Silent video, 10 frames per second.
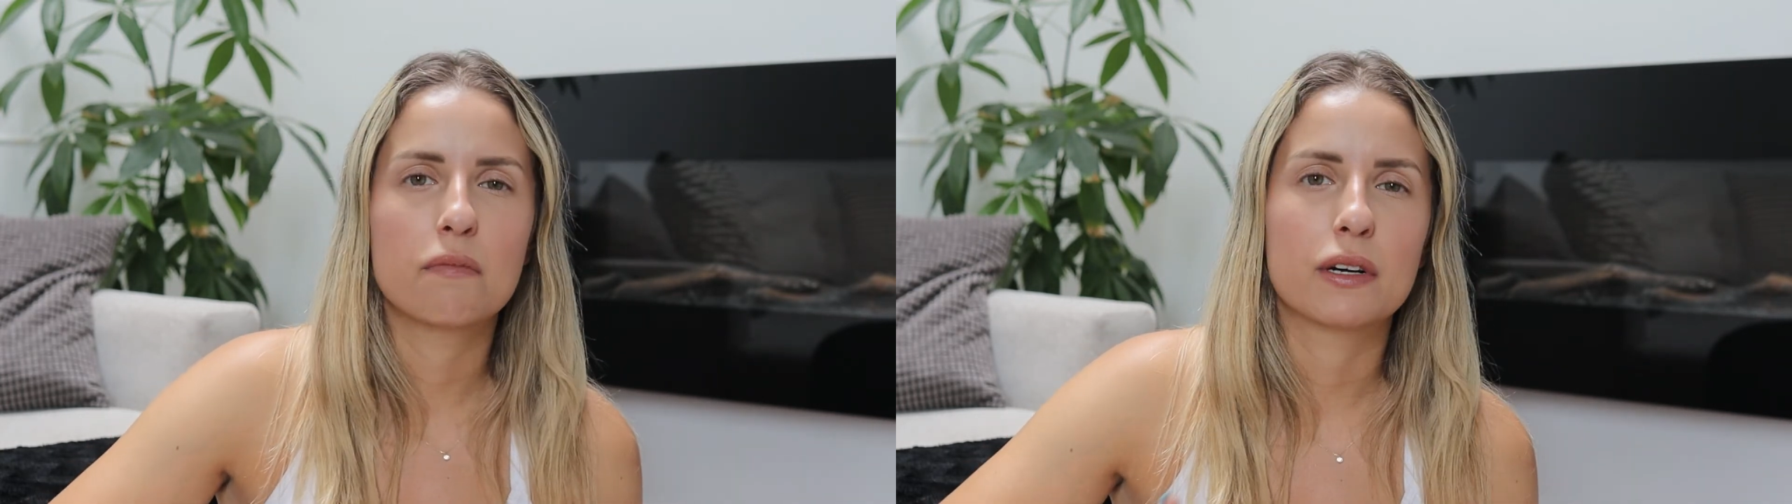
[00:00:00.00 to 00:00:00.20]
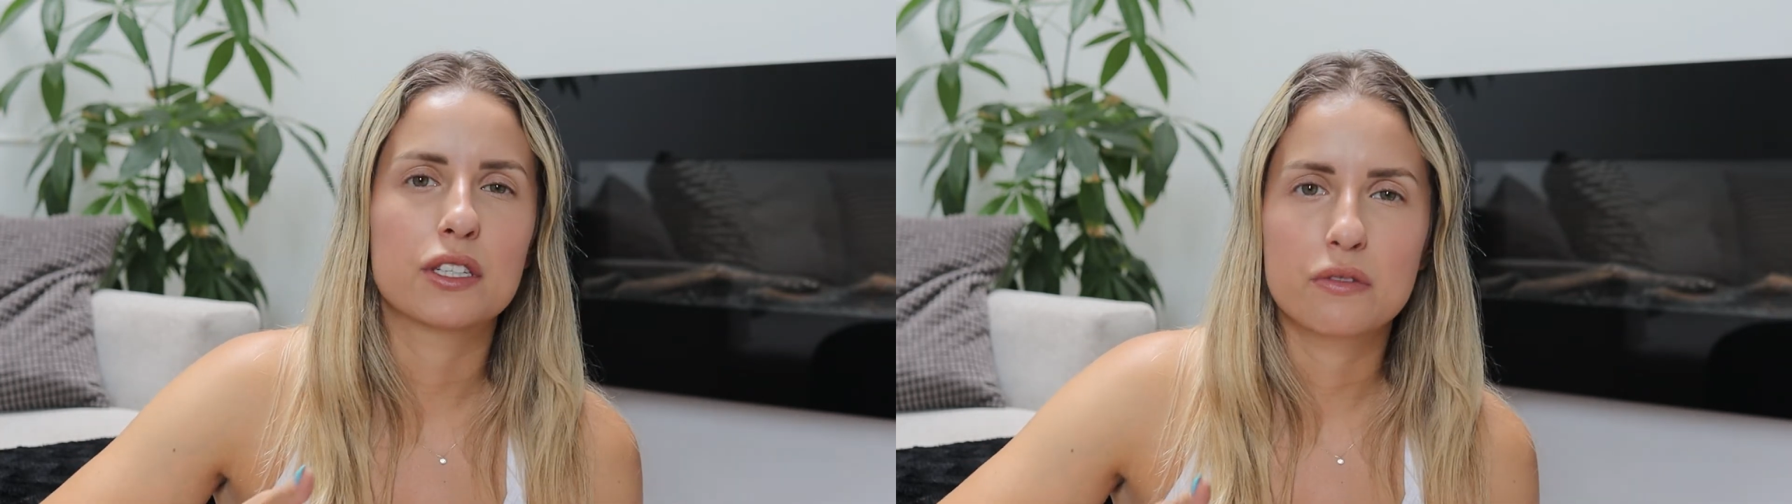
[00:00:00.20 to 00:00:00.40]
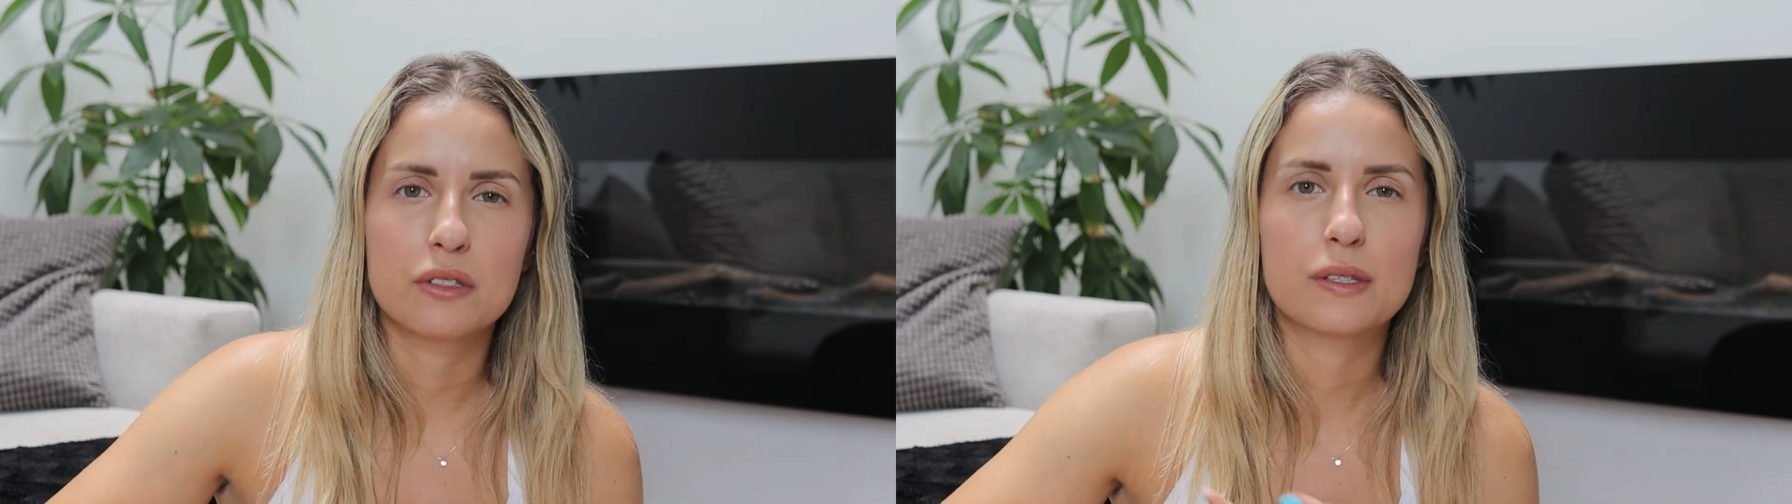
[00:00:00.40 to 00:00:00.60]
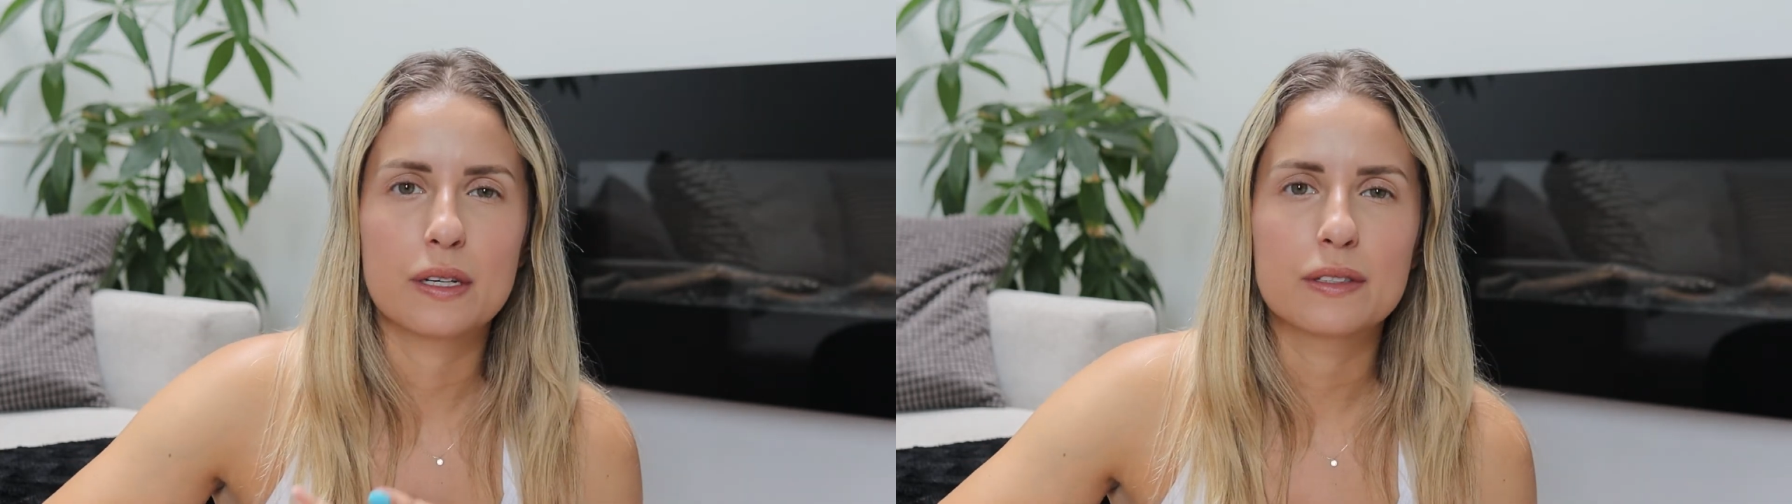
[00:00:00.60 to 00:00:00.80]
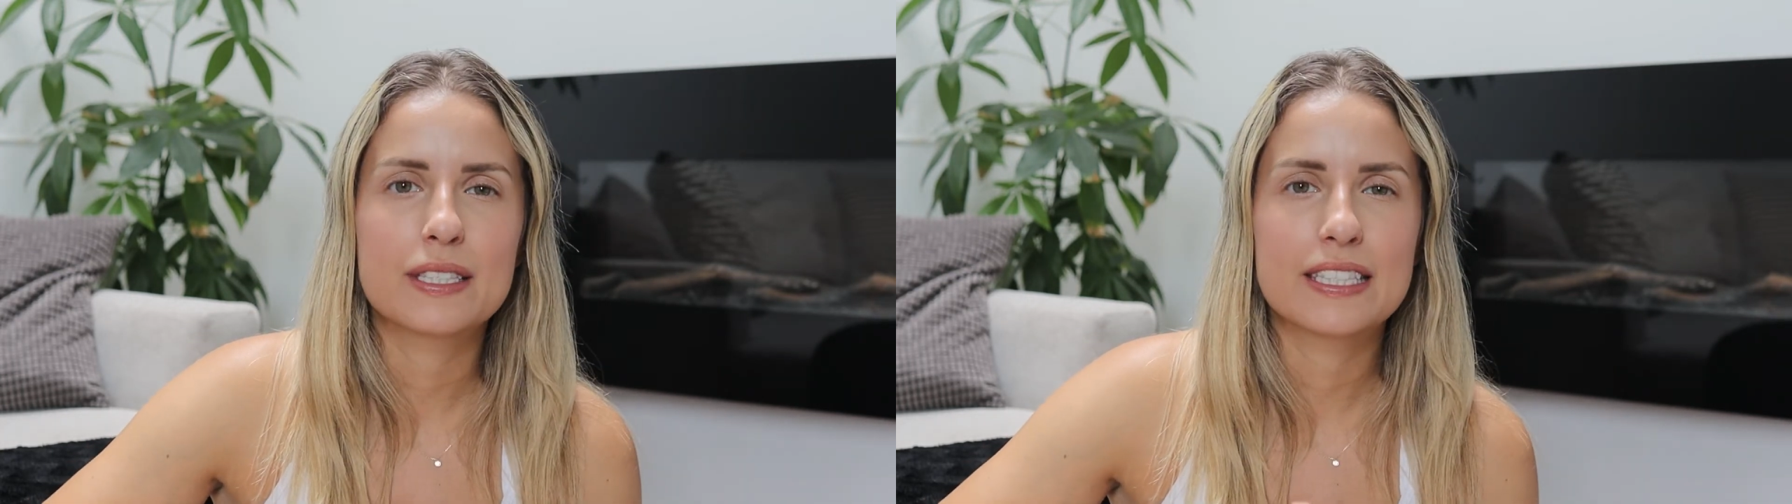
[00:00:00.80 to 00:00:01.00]
much
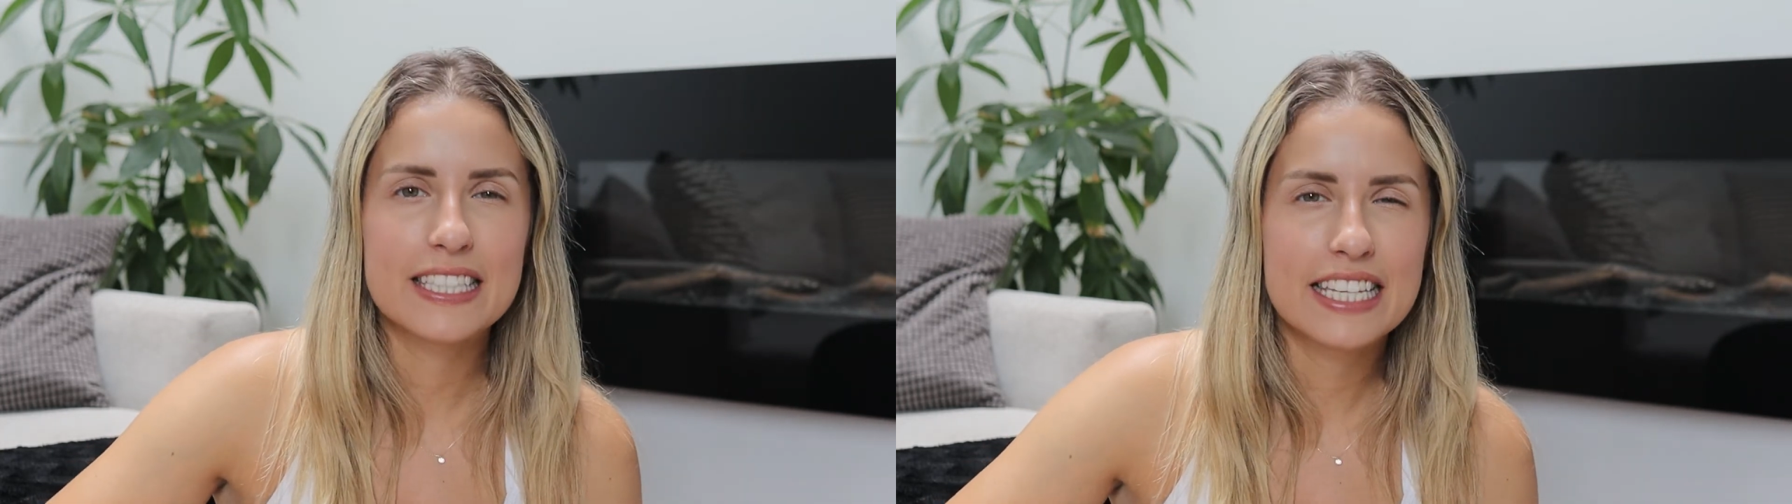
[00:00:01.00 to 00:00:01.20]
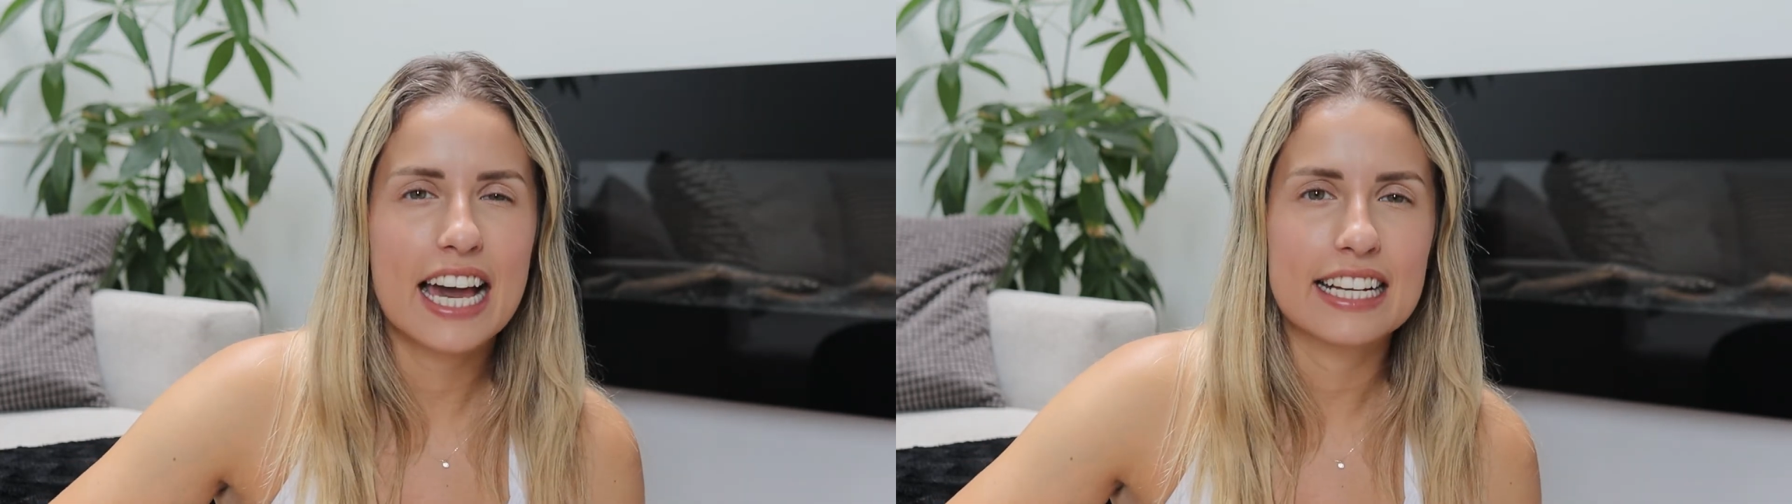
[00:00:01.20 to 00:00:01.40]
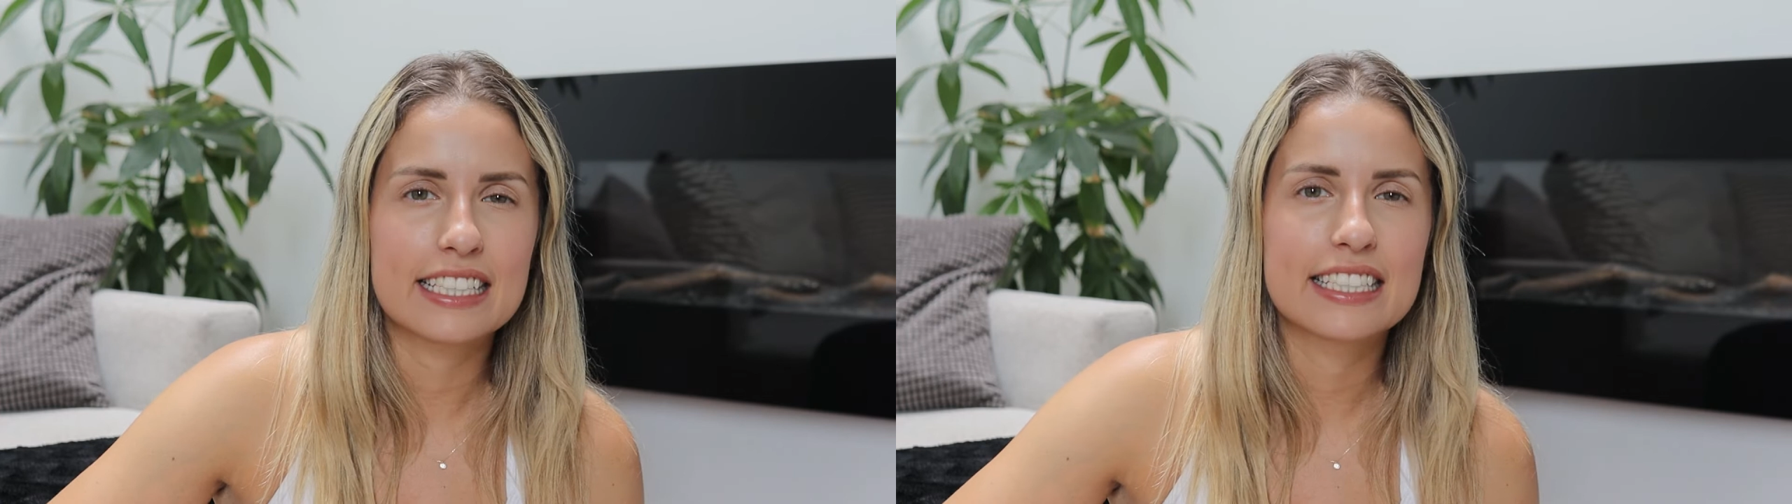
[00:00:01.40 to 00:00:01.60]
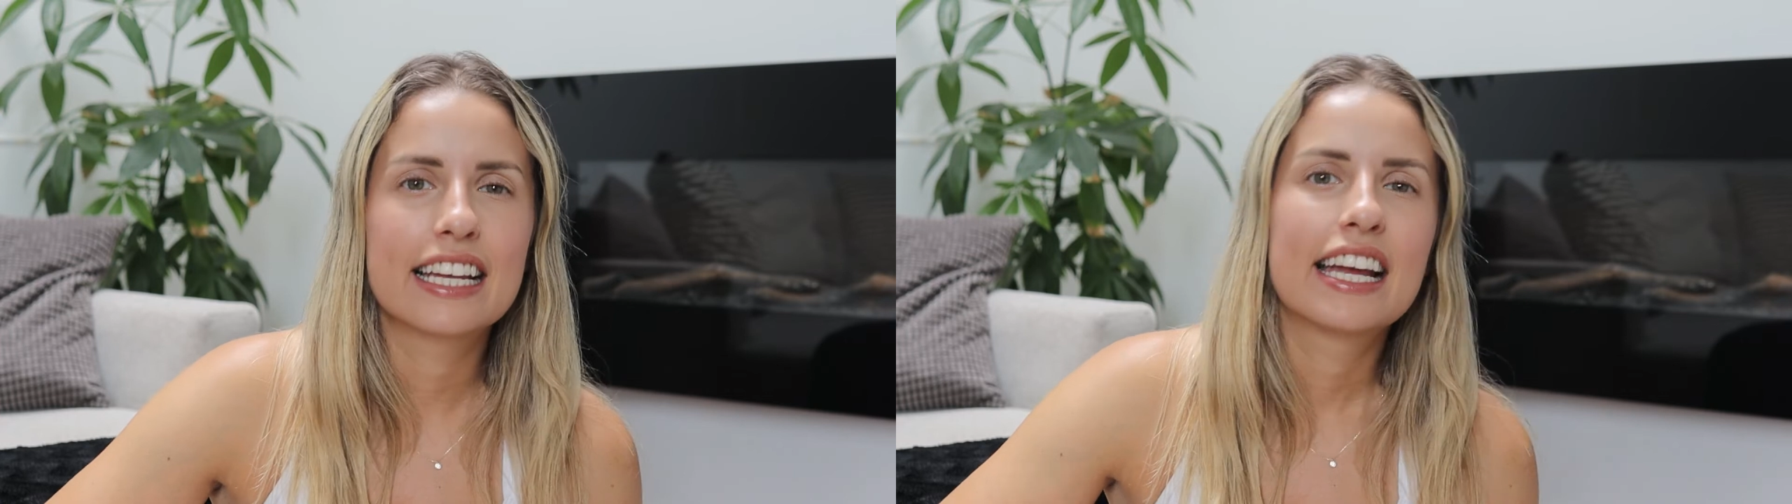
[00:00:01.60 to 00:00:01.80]
results yet.